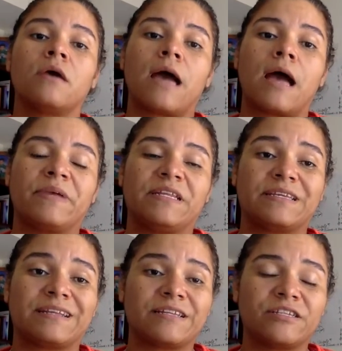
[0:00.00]
how
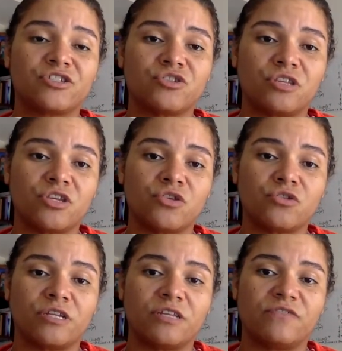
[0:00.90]
many cleaners you think you're
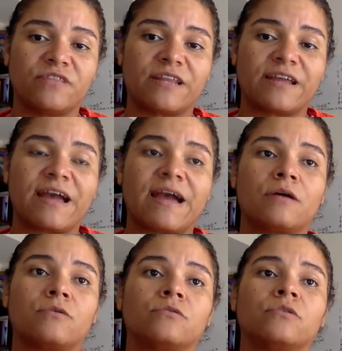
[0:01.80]
gonna need for that
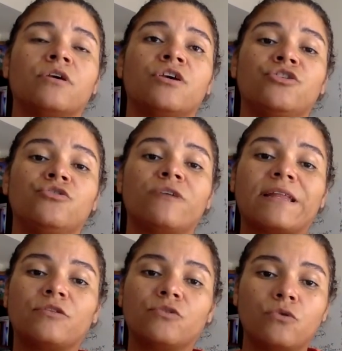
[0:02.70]
account. You
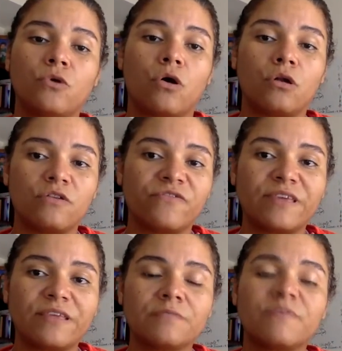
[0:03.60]
gotta do all of
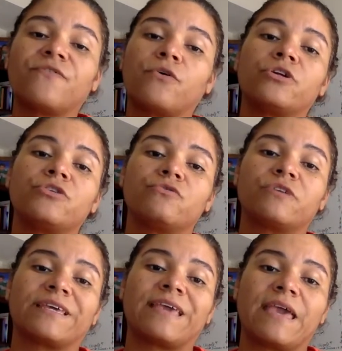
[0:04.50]
this before you
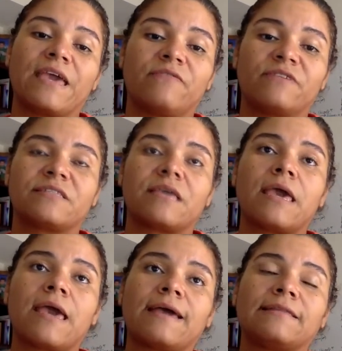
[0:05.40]
can ever
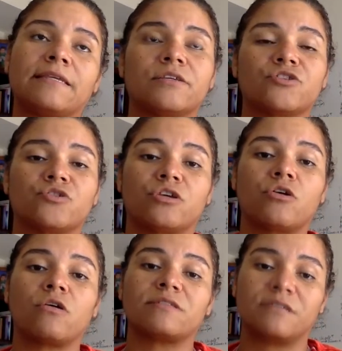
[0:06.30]
say, I think it's gonna
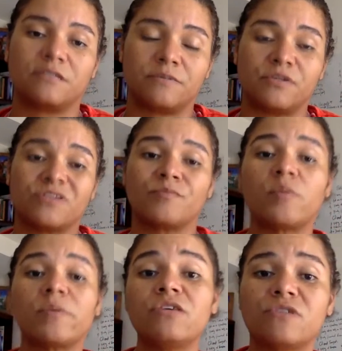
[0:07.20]
cost this. Because the
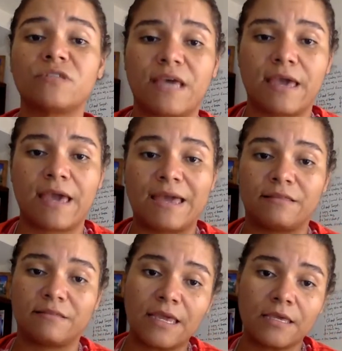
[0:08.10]
moment you say, I
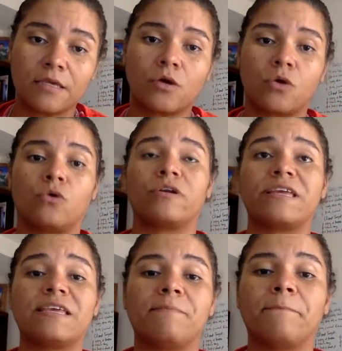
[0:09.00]
think or
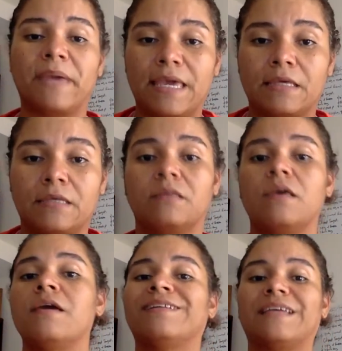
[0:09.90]
"In may,
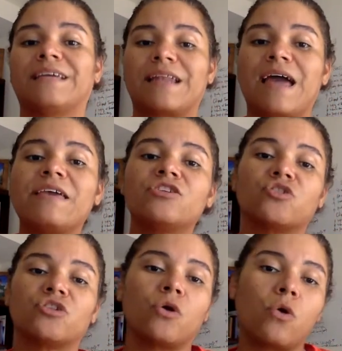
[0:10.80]
the client is
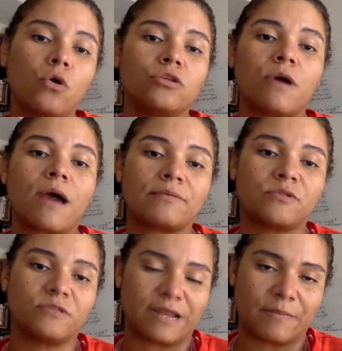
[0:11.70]
gonna hold you up
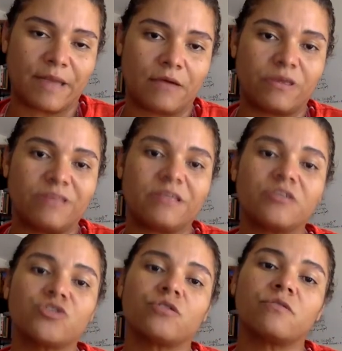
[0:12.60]
to that amount. And then
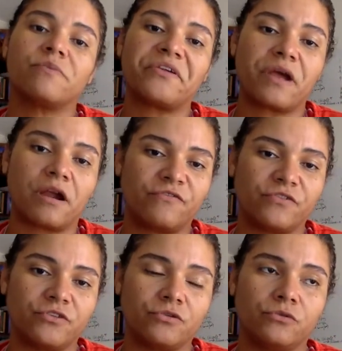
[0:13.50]
it's gonna be very hard
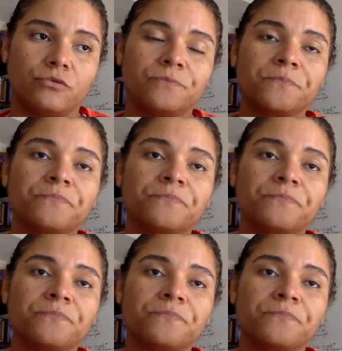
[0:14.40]
for you